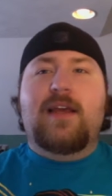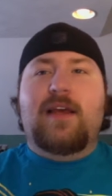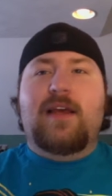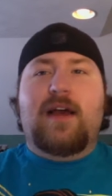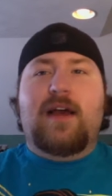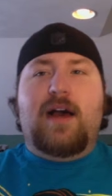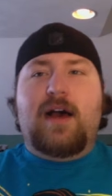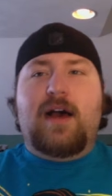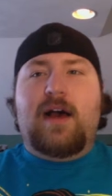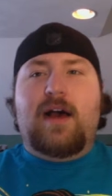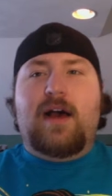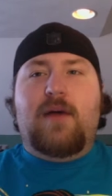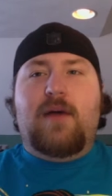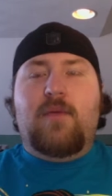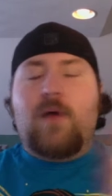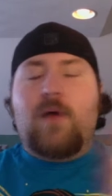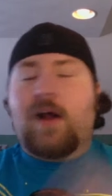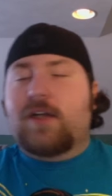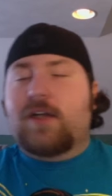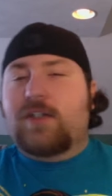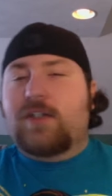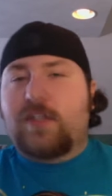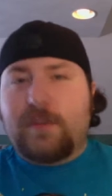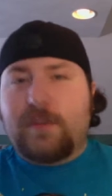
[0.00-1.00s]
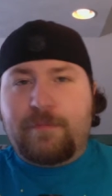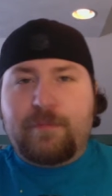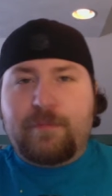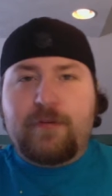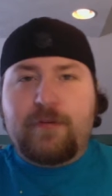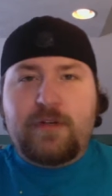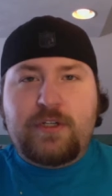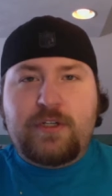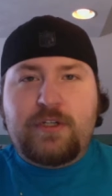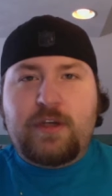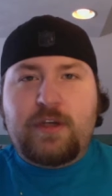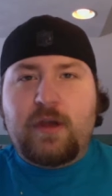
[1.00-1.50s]
Uh, watch the
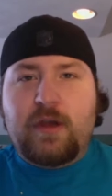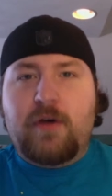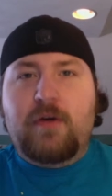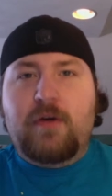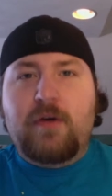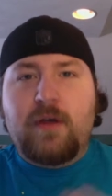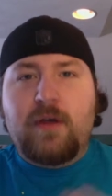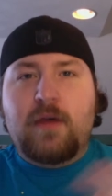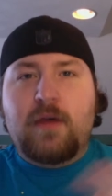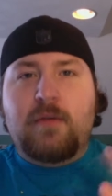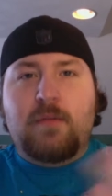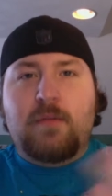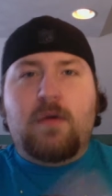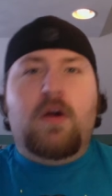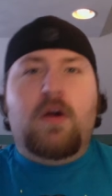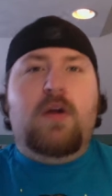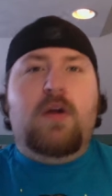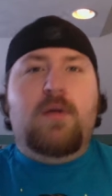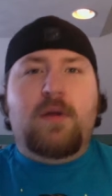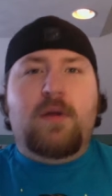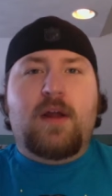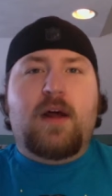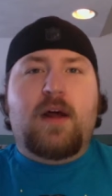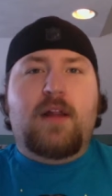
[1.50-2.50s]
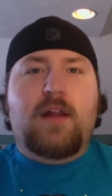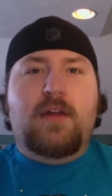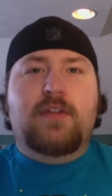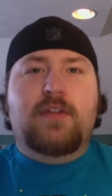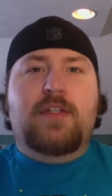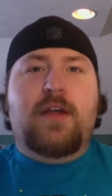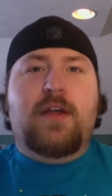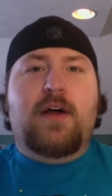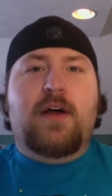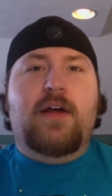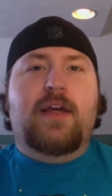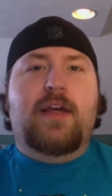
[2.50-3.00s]
pre-show. Mauro Ranallo's
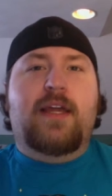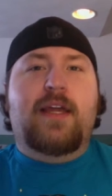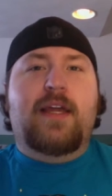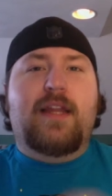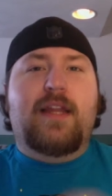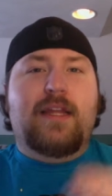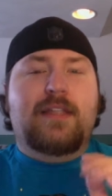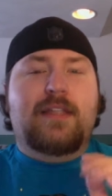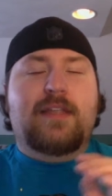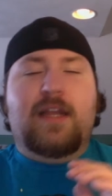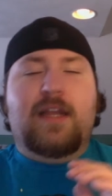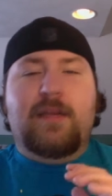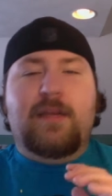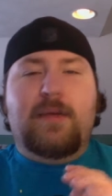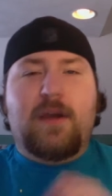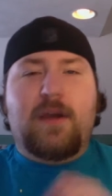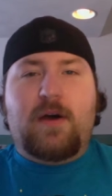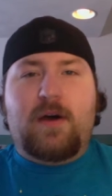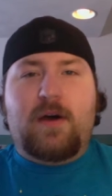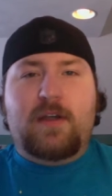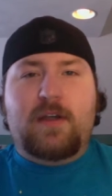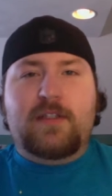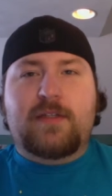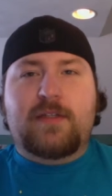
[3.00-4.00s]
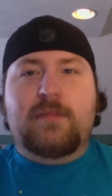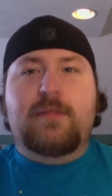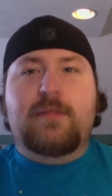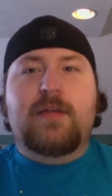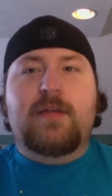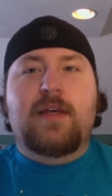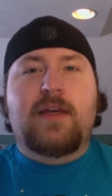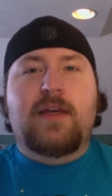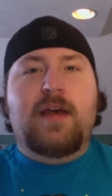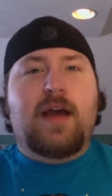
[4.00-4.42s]
calling it. It's going to be awesome.